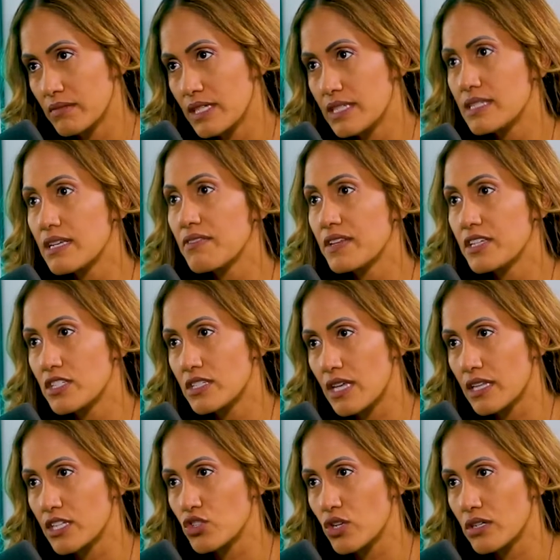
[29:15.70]
He's definitely
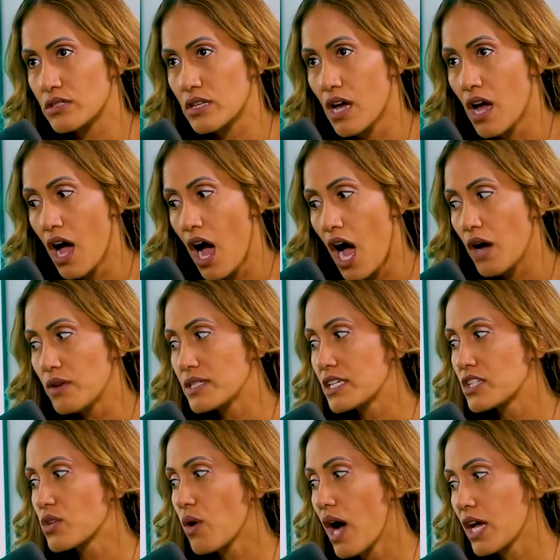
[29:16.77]
selling drugs. I was like,
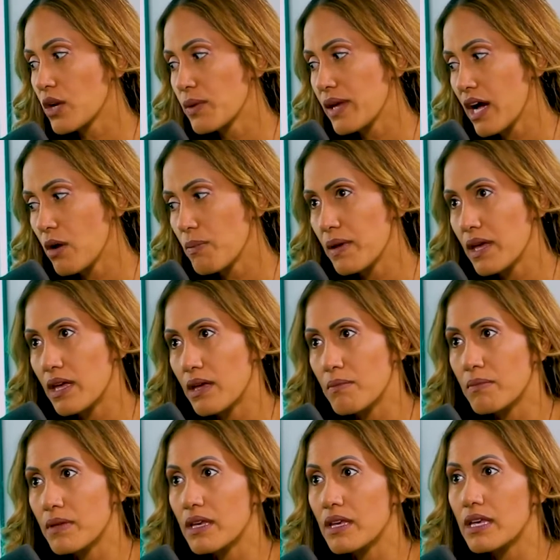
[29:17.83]
so how do we help
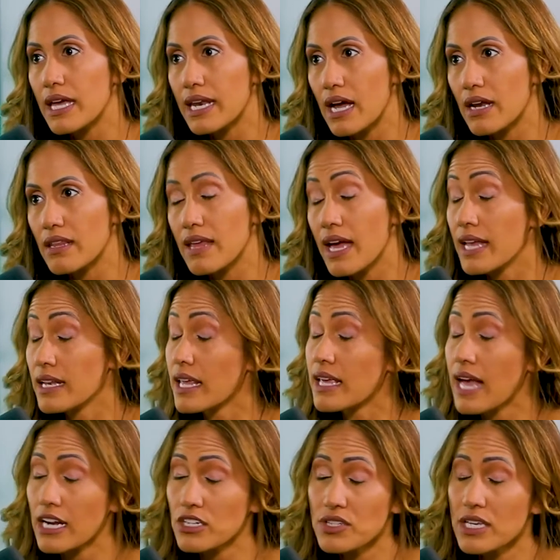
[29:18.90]
him get out of that? And
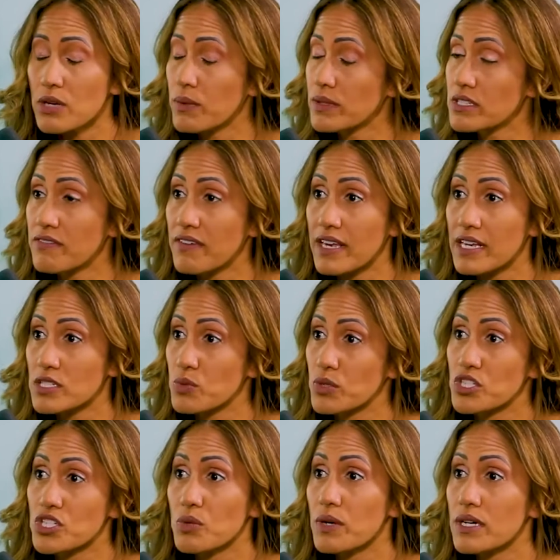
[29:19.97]
actually, he went to Vegas where
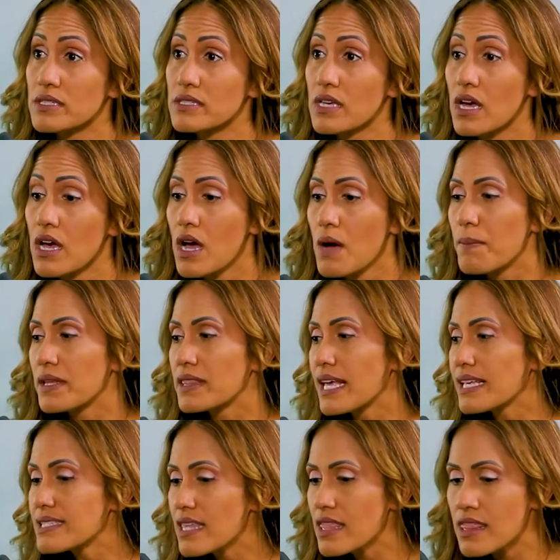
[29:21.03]
she was. But
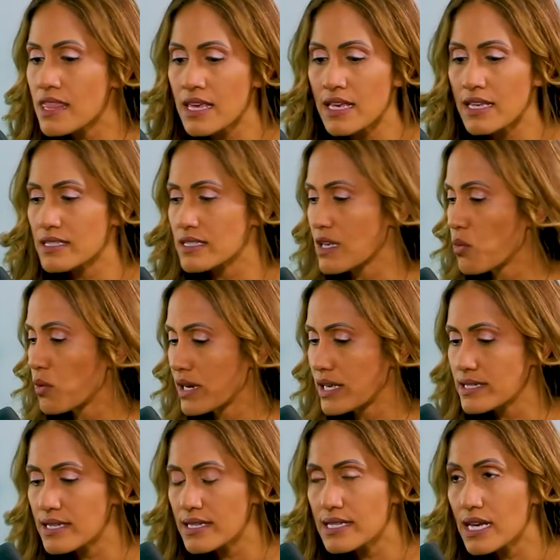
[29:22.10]
that's the thing is, when I
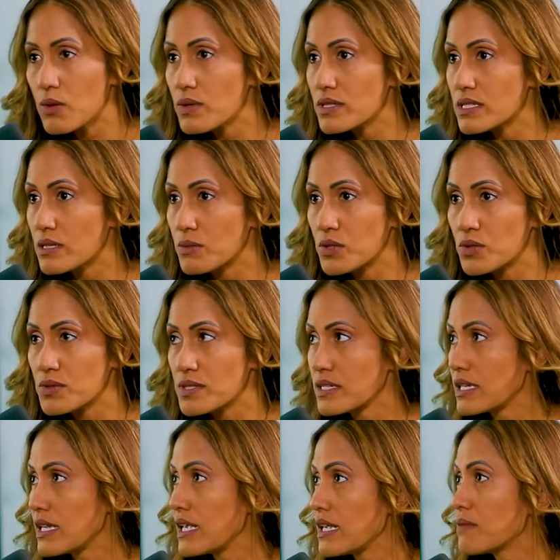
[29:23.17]
sit down with someone who's in
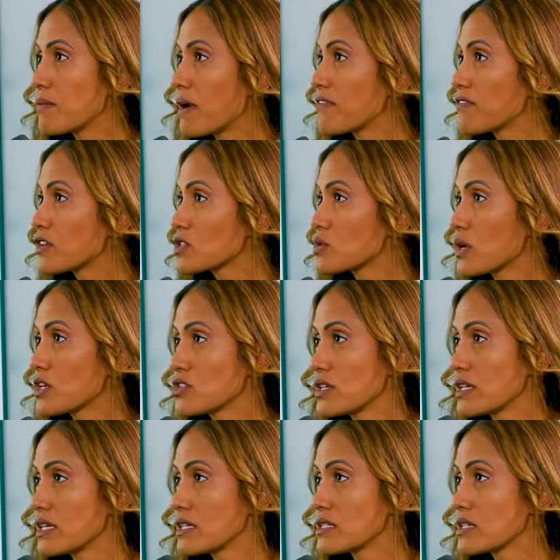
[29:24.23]
need, my first question
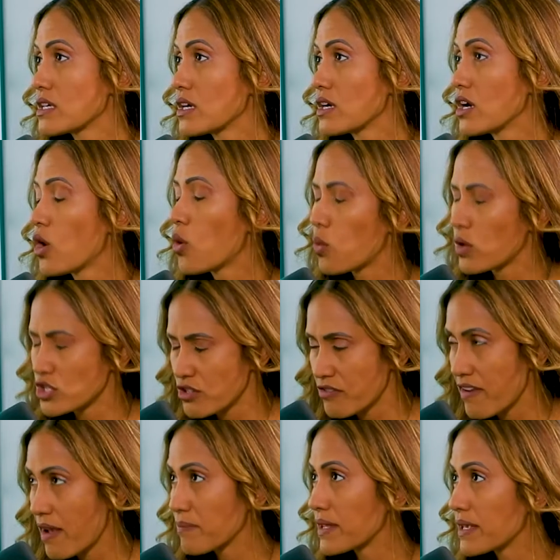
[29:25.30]
is, where's your
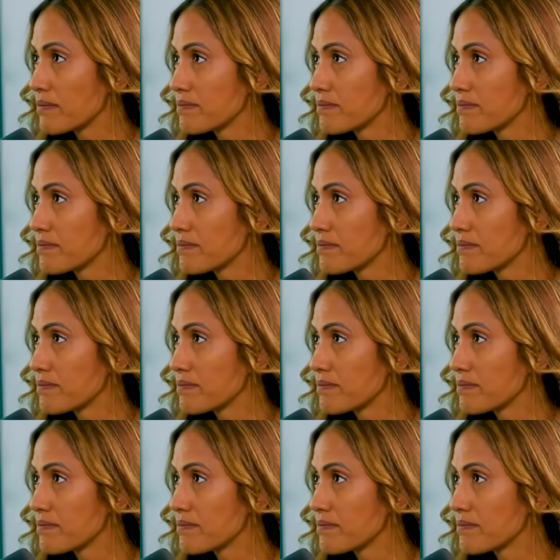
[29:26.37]
family?